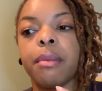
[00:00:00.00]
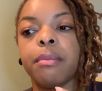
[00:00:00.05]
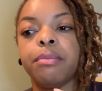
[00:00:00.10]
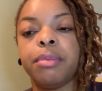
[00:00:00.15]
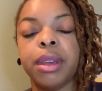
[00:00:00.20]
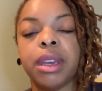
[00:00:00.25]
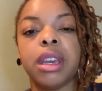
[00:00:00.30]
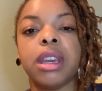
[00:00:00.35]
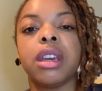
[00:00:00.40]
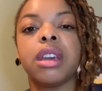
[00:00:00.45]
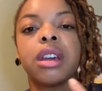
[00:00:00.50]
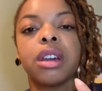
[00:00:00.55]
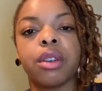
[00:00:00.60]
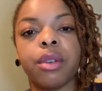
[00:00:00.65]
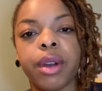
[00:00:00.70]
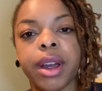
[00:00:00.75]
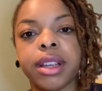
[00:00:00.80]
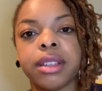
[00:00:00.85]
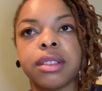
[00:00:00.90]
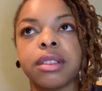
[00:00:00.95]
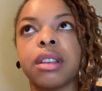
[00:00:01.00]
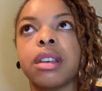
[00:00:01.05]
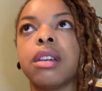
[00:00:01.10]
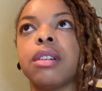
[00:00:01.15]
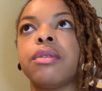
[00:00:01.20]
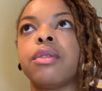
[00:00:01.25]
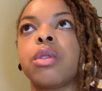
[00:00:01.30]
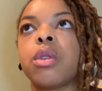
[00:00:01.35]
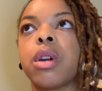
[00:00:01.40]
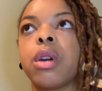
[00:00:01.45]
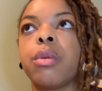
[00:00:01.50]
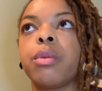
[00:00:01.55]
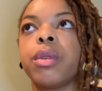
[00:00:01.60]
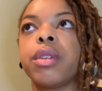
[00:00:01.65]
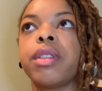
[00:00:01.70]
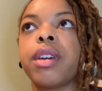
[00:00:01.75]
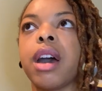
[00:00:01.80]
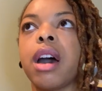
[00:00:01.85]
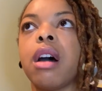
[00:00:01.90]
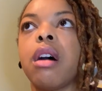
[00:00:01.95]
being aggressive, or
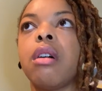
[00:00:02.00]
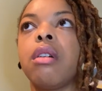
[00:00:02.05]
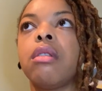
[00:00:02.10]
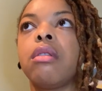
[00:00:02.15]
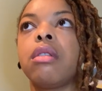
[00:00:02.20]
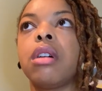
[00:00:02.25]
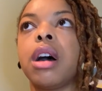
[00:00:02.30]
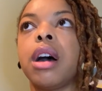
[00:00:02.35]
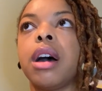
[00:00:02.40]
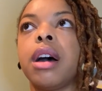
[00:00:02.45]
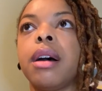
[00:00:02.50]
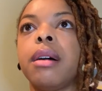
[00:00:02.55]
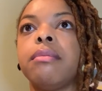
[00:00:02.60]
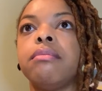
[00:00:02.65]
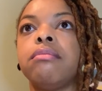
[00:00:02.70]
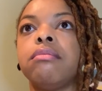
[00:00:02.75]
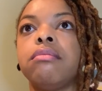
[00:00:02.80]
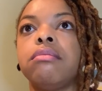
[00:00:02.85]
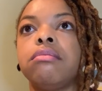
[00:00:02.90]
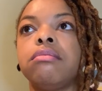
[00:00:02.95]
without